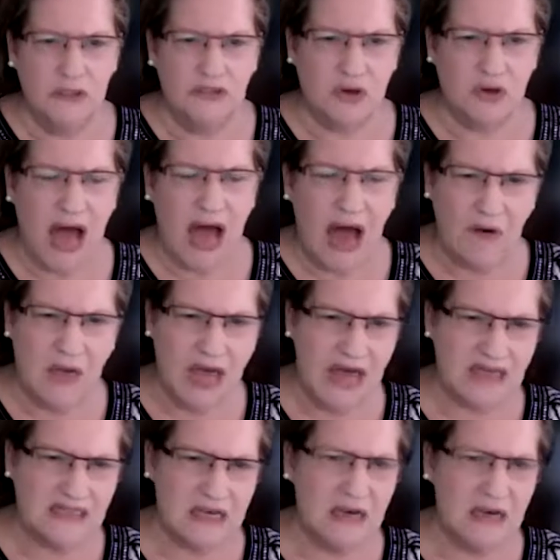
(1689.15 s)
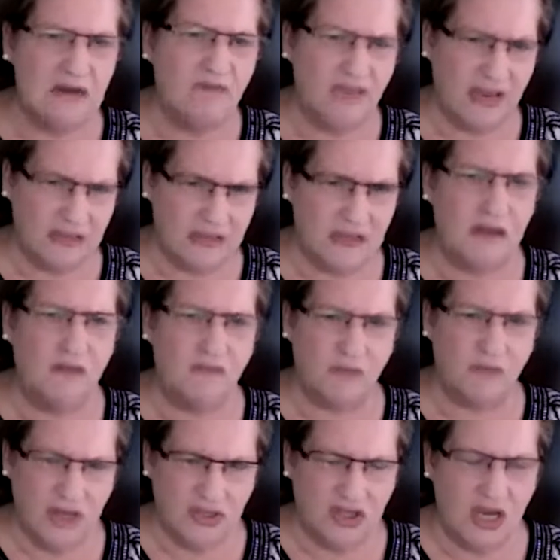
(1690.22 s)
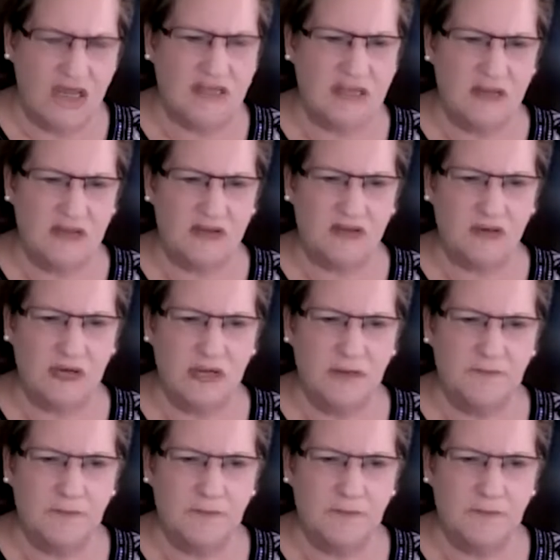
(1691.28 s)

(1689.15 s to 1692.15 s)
So, how has it affected the franchise industry?